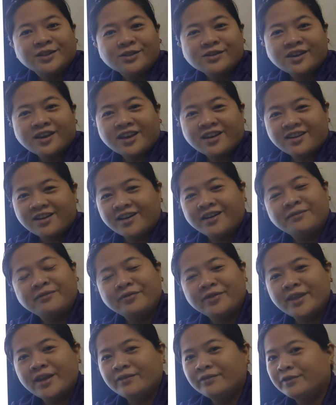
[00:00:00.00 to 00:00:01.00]
you
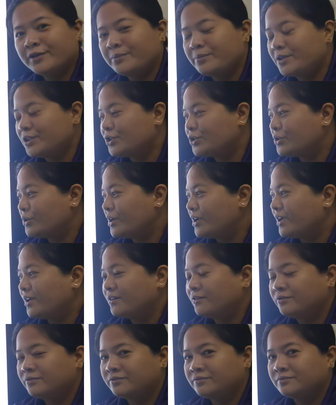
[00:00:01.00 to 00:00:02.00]
cannot never be sure
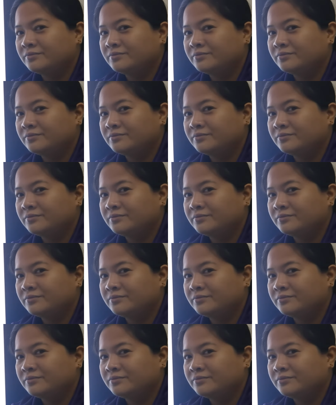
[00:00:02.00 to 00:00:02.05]
if